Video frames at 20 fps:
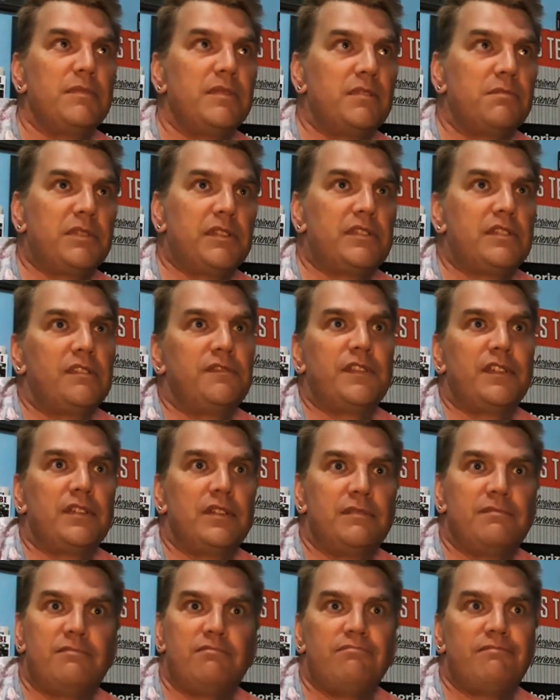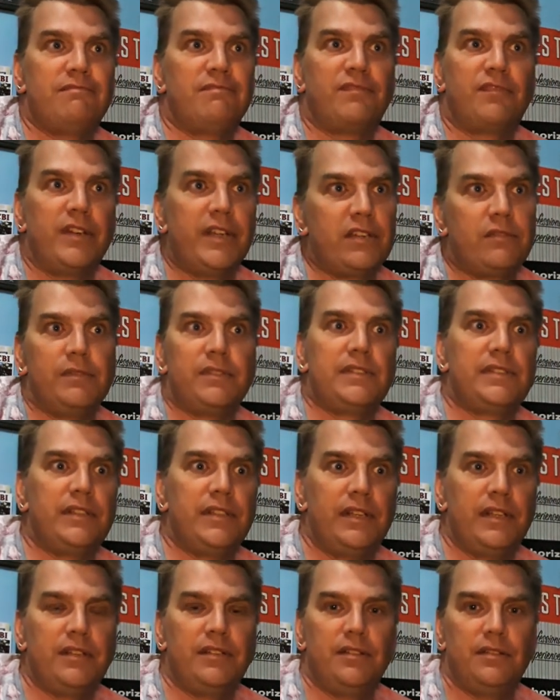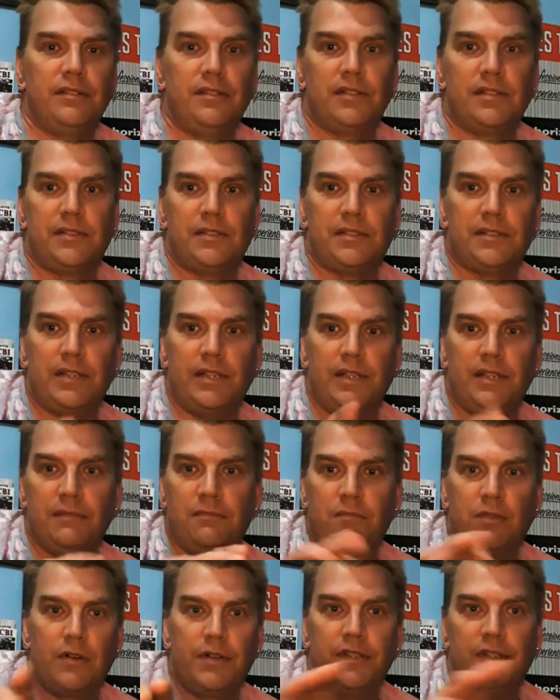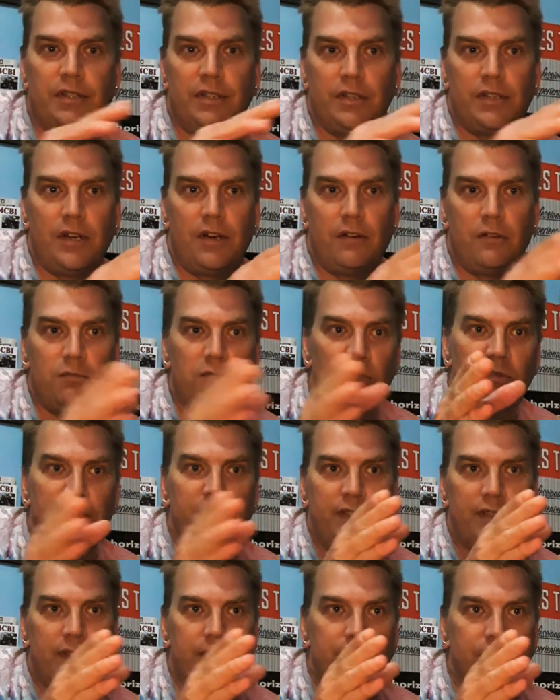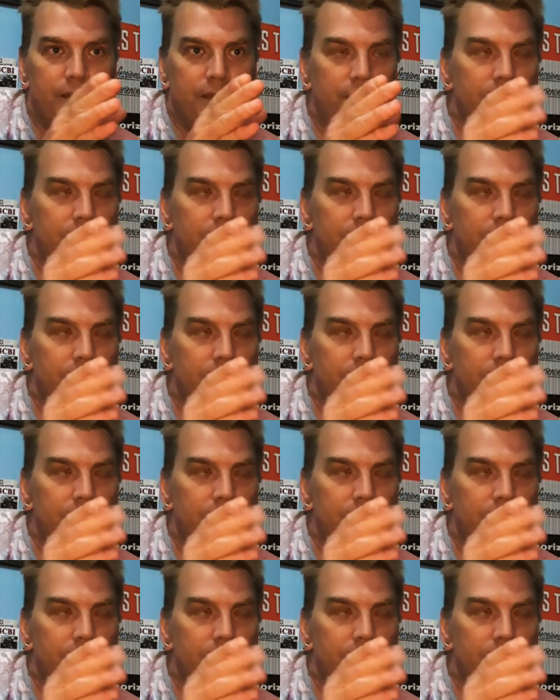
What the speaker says: specific frequency, and you can see where you can go move into.